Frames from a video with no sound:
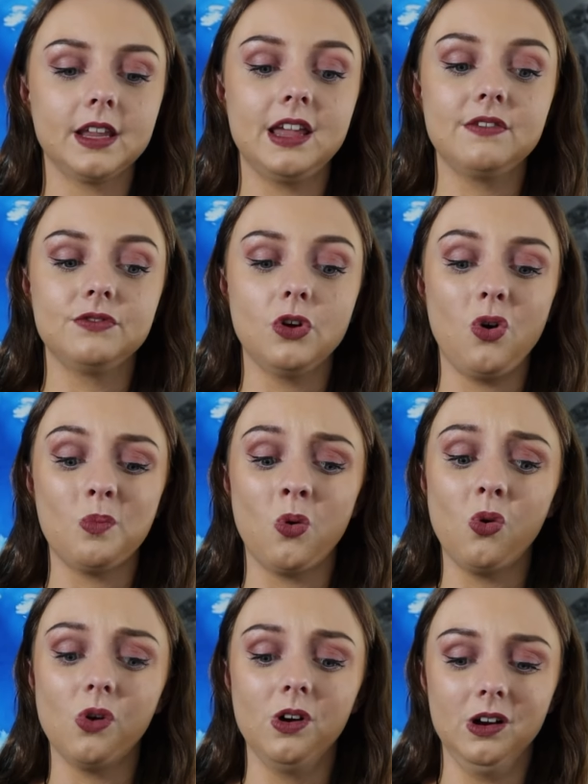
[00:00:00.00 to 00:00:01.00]
If not
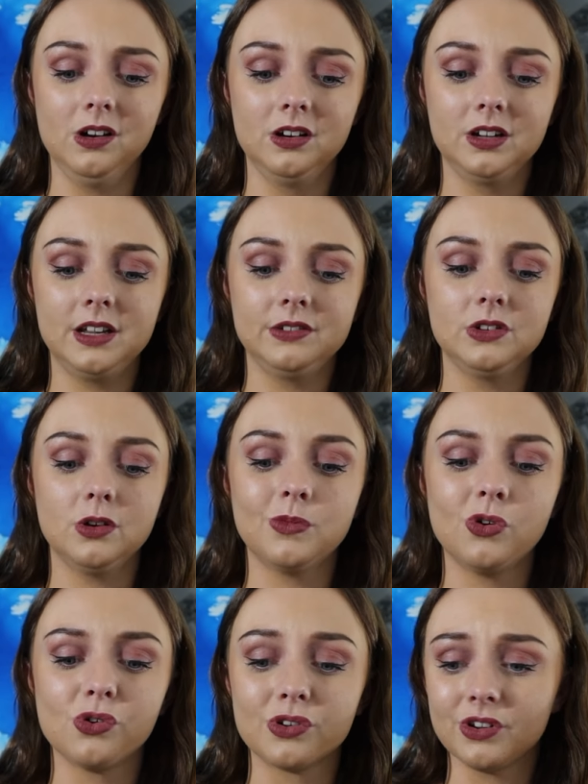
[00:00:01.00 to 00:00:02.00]
more.
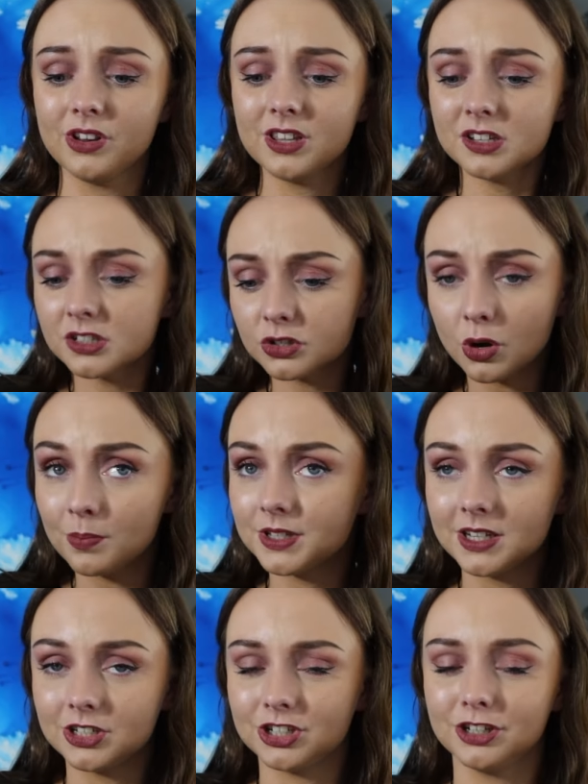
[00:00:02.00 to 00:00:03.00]
Not this
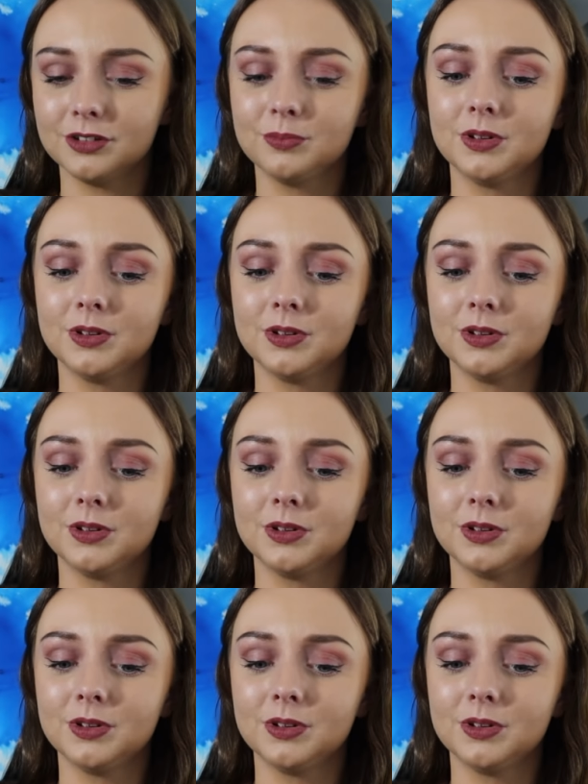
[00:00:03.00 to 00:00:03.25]
competition,